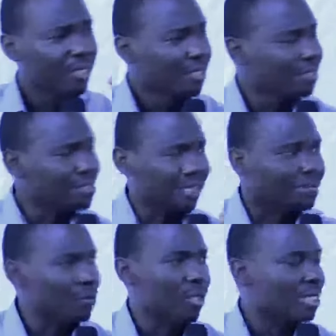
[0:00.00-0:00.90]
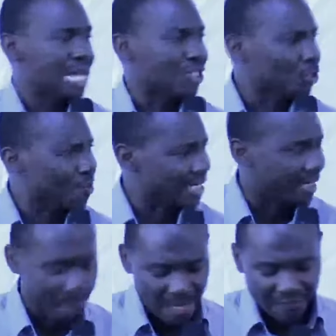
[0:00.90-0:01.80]
it does not
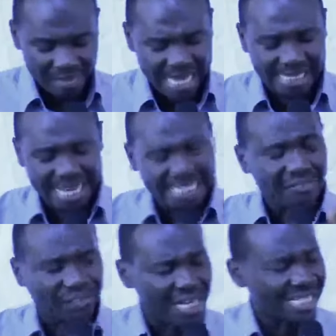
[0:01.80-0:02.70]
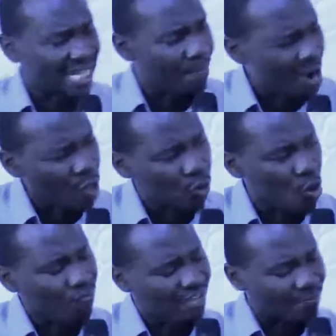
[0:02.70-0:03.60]
matter. There are certain things about
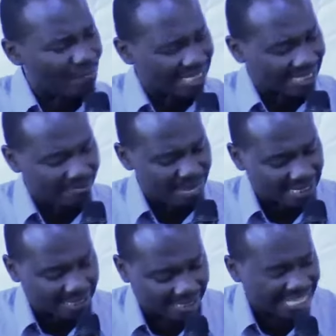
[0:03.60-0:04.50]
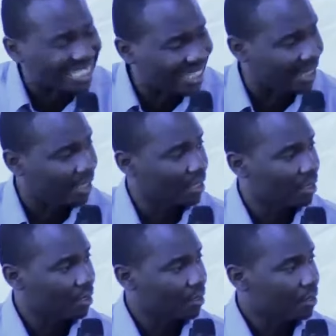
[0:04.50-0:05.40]
God that must settle.
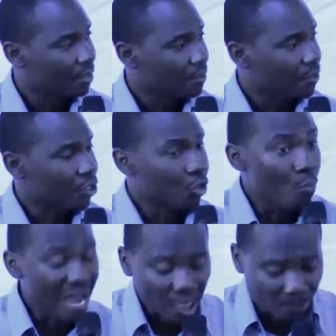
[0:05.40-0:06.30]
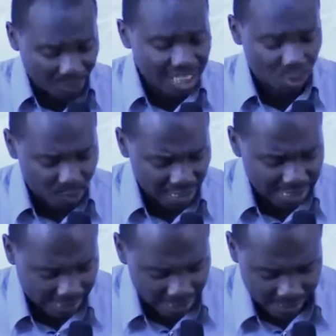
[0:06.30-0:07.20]
You make peace with
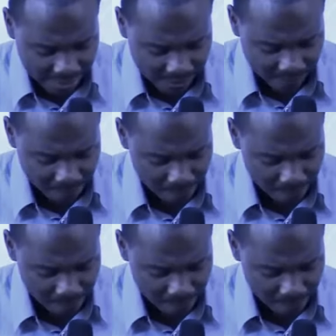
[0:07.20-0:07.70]
these things.